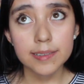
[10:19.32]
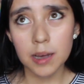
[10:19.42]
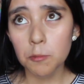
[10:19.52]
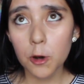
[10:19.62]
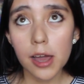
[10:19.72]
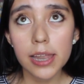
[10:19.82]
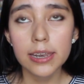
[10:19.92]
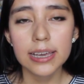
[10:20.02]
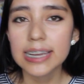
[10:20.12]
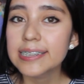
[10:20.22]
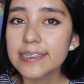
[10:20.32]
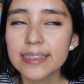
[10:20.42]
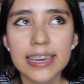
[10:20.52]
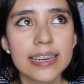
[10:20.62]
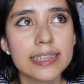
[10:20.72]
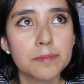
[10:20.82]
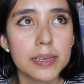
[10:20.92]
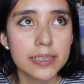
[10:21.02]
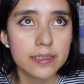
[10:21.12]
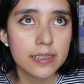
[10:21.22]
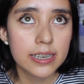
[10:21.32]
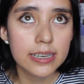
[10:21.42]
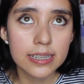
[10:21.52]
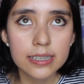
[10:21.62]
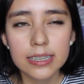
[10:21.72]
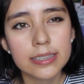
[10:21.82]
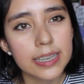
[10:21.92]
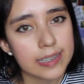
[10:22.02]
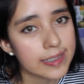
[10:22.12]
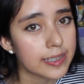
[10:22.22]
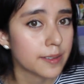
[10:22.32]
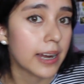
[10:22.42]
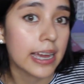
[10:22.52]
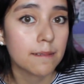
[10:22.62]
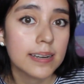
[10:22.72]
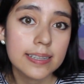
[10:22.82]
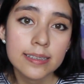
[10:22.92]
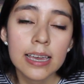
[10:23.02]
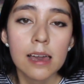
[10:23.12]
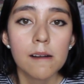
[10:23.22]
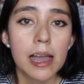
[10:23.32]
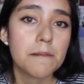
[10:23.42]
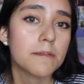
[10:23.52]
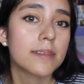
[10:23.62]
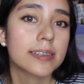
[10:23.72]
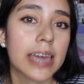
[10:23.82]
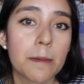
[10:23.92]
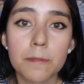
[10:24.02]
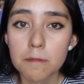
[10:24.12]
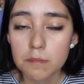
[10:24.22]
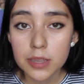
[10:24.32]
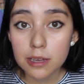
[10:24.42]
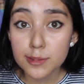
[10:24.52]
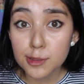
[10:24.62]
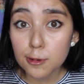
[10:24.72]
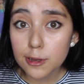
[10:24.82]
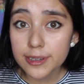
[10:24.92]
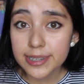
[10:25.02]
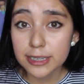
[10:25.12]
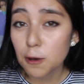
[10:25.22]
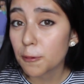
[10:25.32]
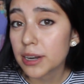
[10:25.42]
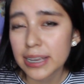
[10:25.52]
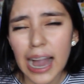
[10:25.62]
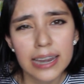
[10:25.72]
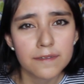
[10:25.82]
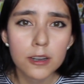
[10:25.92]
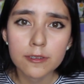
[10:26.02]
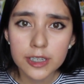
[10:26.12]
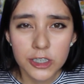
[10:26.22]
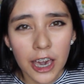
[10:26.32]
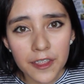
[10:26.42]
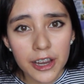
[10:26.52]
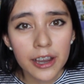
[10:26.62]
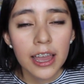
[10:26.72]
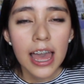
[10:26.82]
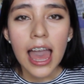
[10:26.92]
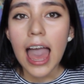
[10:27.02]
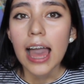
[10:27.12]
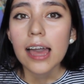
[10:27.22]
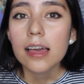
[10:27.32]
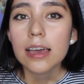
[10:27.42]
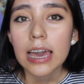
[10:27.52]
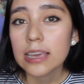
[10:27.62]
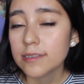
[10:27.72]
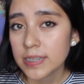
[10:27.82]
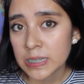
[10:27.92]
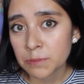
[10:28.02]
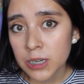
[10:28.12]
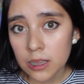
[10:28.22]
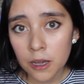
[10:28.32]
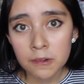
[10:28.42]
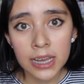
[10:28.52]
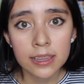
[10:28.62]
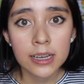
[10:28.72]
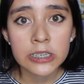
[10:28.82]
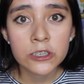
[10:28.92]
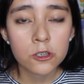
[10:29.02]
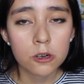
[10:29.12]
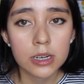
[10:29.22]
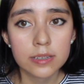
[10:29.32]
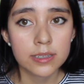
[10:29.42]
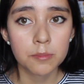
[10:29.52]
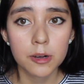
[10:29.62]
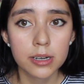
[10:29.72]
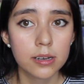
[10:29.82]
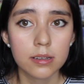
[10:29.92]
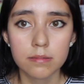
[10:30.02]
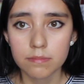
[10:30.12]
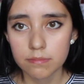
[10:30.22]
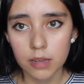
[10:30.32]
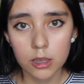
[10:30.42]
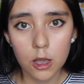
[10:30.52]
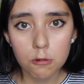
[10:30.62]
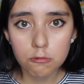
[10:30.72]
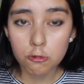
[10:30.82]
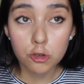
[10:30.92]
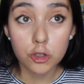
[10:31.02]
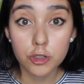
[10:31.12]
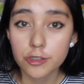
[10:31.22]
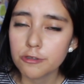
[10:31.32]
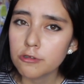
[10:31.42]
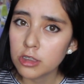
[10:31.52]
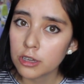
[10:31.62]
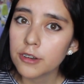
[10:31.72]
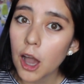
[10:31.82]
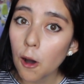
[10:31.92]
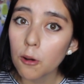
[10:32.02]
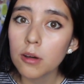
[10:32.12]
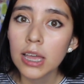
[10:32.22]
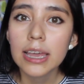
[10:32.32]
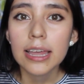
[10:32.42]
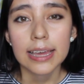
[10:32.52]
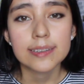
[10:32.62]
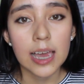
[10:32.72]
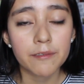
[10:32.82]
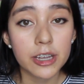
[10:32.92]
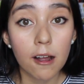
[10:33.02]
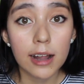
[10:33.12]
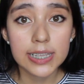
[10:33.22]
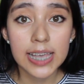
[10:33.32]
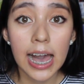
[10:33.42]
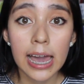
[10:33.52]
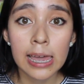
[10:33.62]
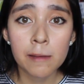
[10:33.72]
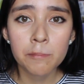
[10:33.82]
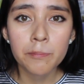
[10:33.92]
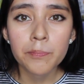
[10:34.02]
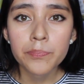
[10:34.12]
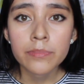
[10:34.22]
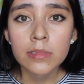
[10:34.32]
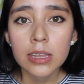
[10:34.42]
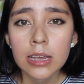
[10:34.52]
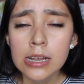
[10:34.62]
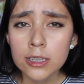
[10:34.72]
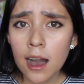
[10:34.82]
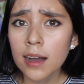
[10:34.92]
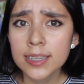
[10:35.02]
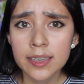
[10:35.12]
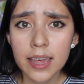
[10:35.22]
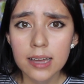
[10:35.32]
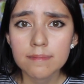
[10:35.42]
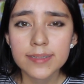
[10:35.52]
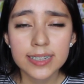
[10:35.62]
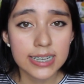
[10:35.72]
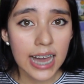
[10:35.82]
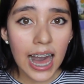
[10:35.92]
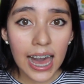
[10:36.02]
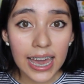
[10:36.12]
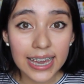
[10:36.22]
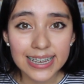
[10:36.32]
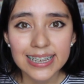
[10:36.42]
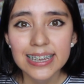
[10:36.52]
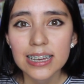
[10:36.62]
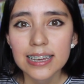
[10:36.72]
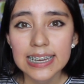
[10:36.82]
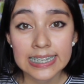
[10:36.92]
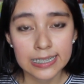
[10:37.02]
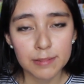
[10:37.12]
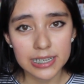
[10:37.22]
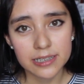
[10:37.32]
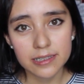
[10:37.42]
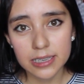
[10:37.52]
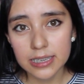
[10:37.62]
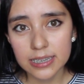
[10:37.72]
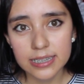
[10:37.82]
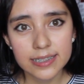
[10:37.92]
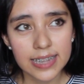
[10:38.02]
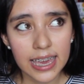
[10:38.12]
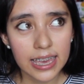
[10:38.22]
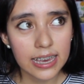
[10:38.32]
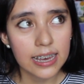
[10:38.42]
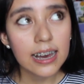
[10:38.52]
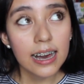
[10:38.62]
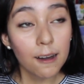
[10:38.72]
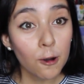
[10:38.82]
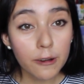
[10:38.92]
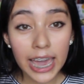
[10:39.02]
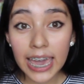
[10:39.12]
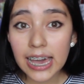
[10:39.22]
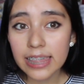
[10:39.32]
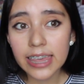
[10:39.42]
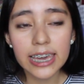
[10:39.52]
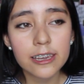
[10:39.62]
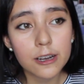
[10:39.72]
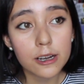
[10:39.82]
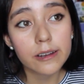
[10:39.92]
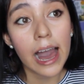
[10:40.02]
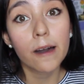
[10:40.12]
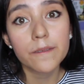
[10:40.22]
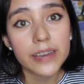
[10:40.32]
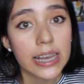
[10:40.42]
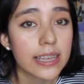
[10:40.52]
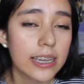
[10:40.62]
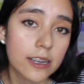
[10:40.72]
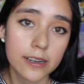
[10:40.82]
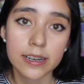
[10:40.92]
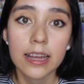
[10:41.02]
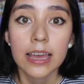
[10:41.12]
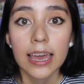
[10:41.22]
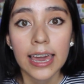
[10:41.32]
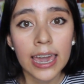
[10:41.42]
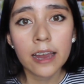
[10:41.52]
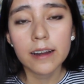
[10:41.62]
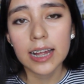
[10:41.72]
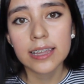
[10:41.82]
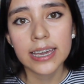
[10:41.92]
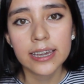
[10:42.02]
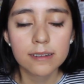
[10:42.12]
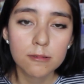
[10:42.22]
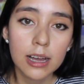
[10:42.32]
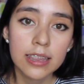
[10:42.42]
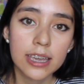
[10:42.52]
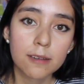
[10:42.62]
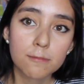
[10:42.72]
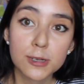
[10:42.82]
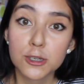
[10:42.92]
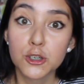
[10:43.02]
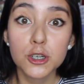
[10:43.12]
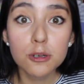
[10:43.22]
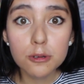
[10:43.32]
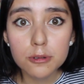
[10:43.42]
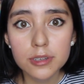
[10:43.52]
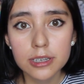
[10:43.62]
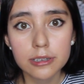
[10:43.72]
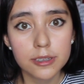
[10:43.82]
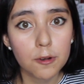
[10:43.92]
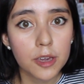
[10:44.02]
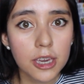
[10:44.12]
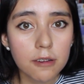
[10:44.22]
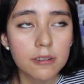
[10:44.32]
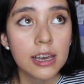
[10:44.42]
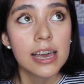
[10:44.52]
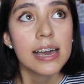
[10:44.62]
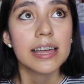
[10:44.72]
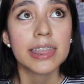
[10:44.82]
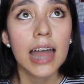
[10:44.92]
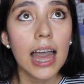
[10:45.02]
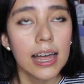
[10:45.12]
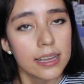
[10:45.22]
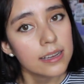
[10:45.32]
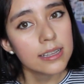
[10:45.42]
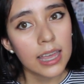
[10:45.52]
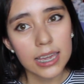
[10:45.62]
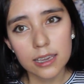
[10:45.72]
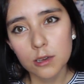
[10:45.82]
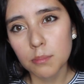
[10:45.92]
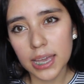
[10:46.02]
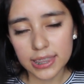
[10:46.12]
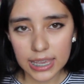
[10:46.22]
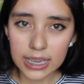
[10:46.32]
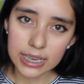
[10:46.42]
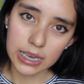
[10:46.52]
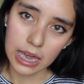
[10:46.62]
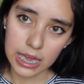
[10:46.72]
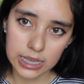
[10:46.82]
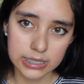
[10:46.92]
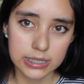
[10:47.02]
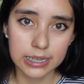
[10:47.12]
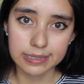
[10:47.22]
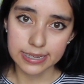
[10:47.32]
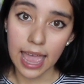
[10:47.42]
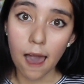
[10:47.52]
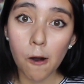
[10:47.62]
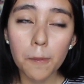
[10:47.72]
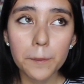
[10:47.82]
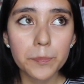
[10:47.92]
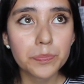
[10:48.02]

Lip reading: someone in, like, especially in like 6th grade, when everyone came from new schools and no one kind of knows each other, and you see someone alone at lunch, or someone alone who just you know is having a hard time, talk to them, say hi, especially say, oh hey, I like your outfit, I like your hair, I like your shoes, they're so cute. That, like, you might think it doesn't help,